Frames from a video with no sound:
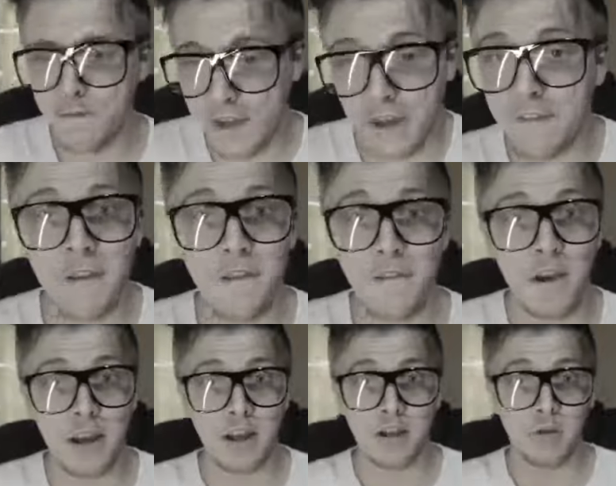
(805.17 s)
different
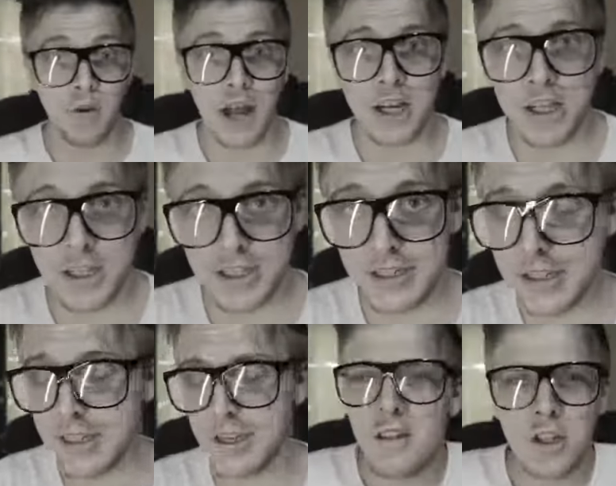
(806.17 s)
fucking directions.